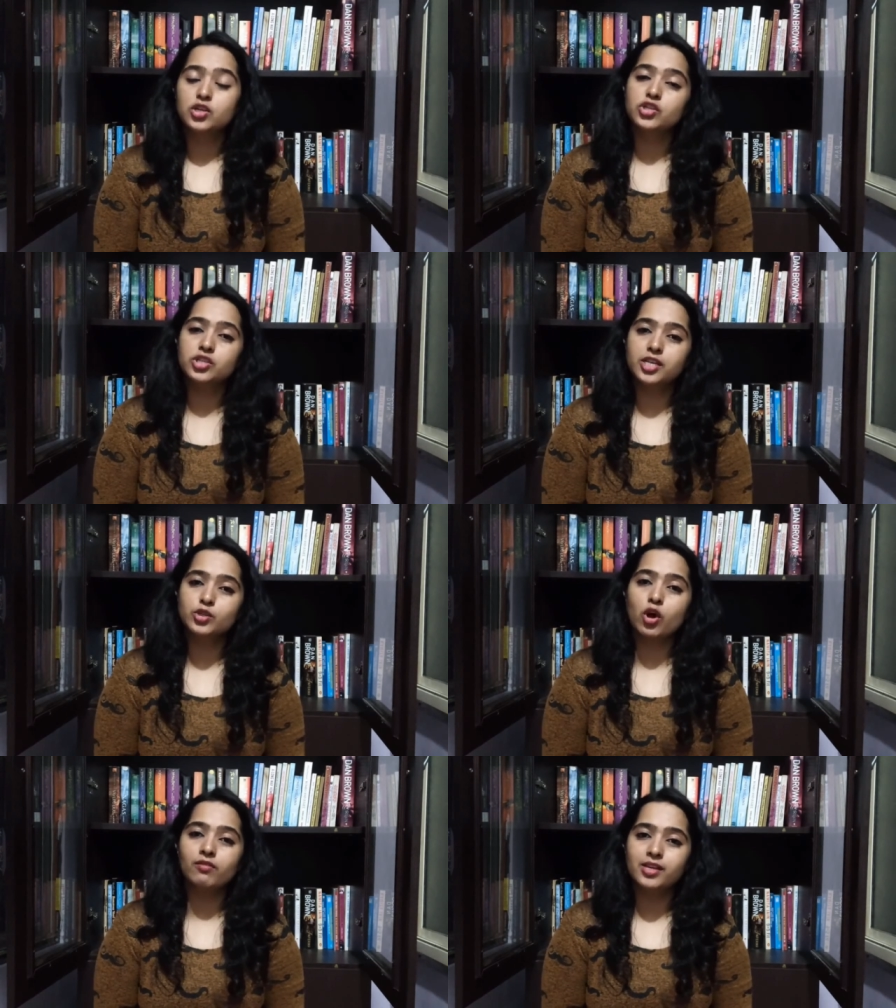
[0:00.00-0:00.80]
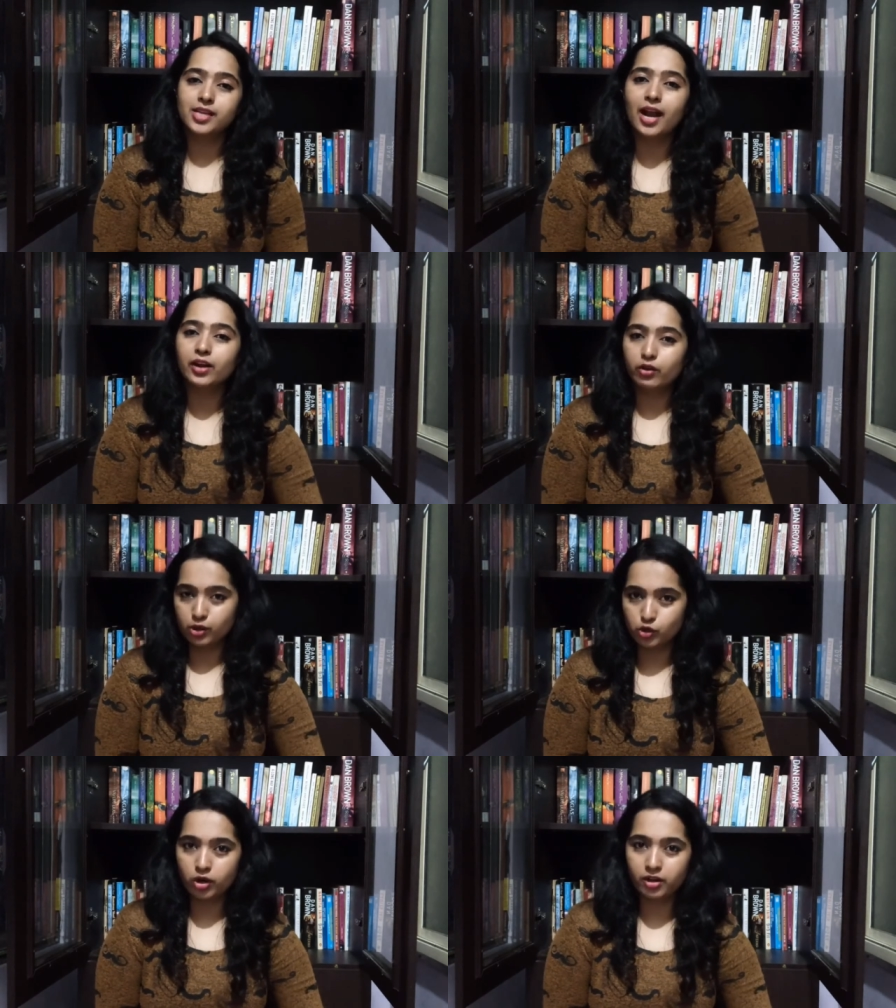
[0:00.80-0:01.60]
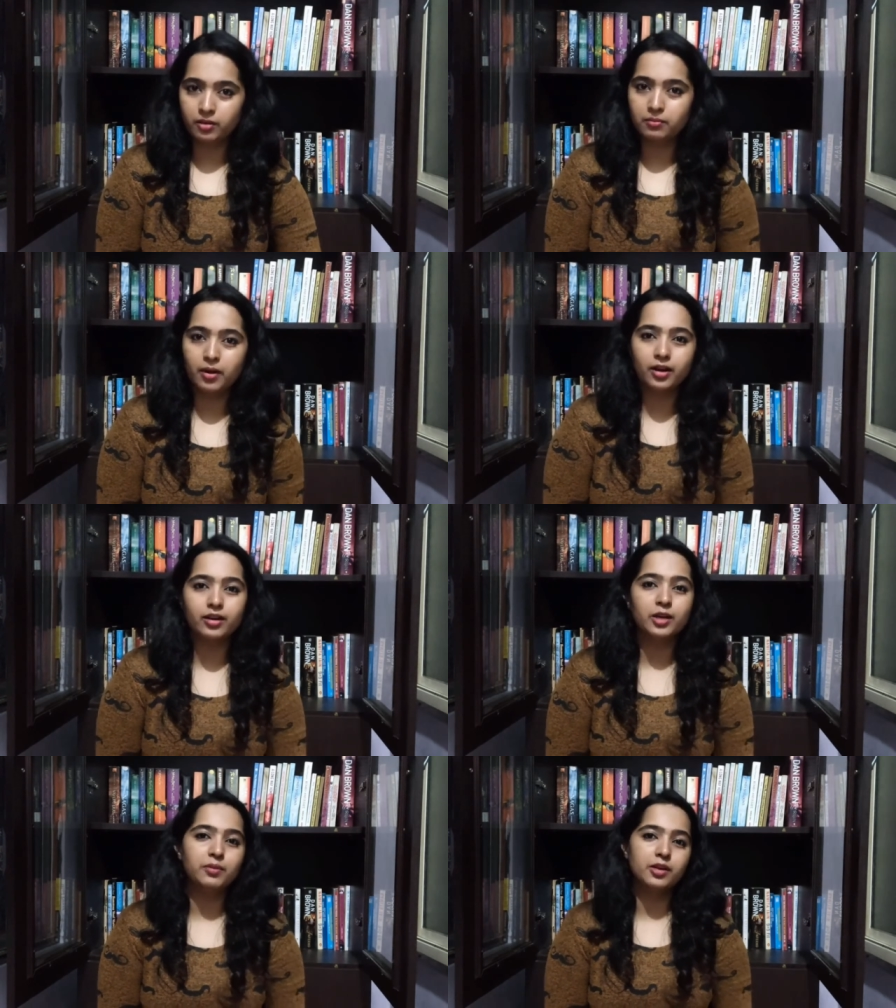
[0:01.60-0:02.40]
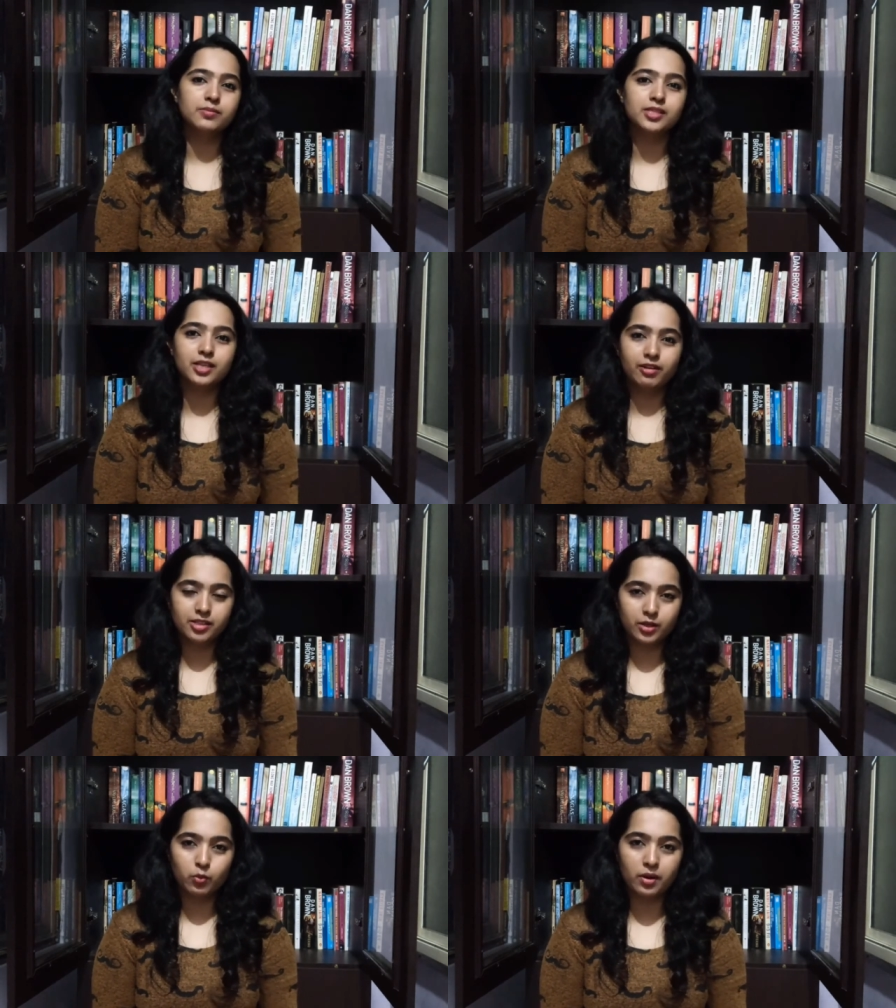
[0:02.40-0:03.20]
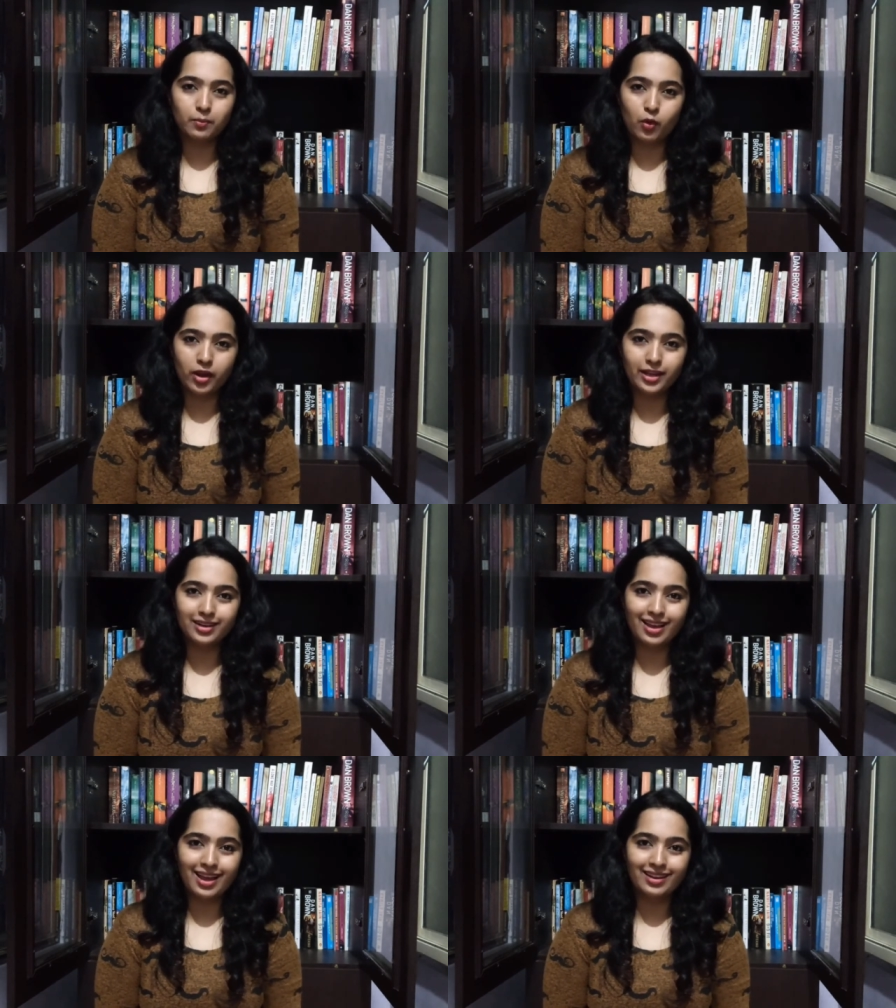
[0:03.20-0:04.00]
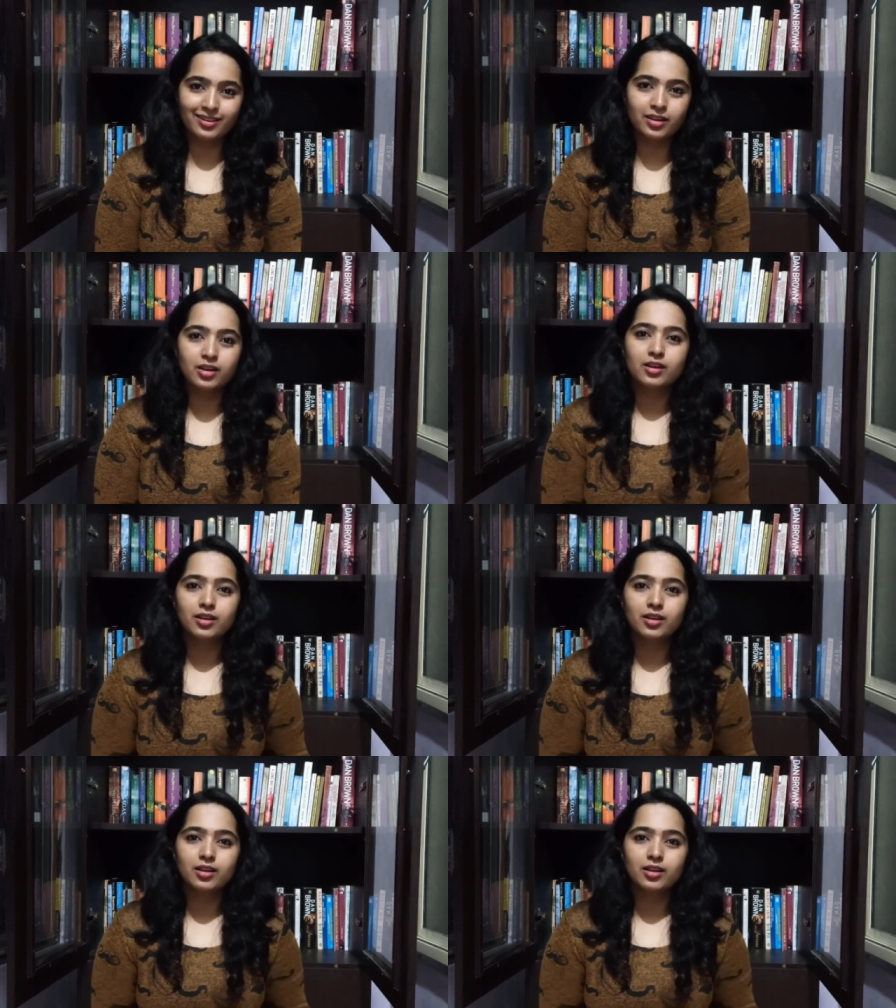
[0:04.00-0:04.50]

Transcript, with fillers: She's always had a crush on him, but it becomes serious at one point and